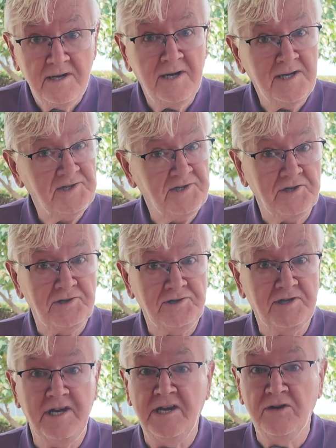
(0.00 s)

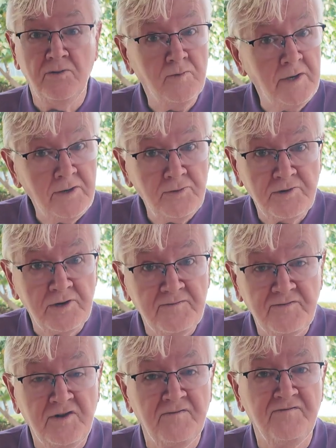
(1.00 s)
answers in a world
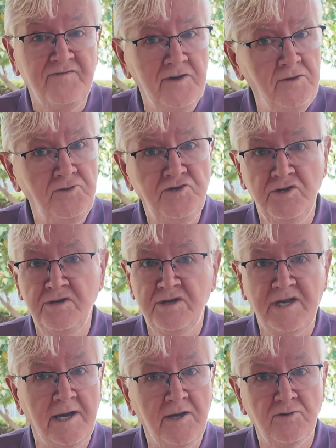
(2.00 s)
of confusion,
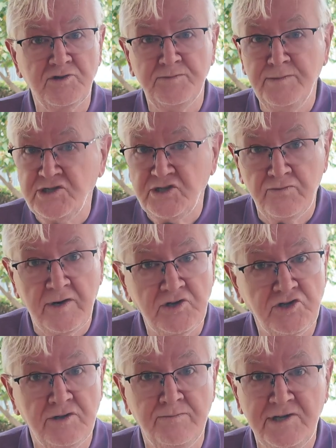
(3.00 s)
chaos,
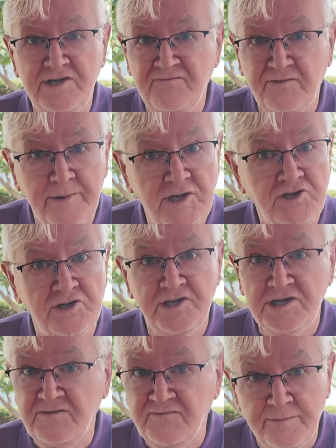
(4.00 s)
misdirection, misinformation,
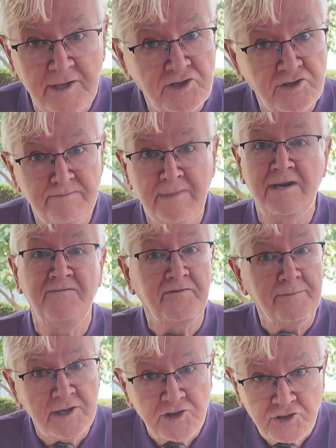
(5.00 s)
disinformation,
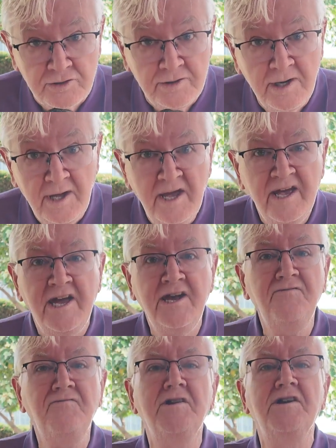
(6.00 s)
malinformation,
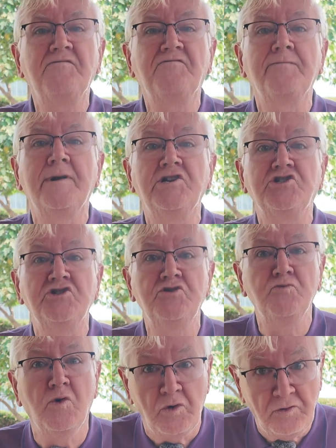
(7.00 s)
every information you
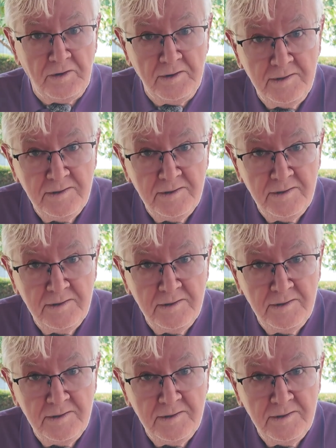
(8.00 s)
want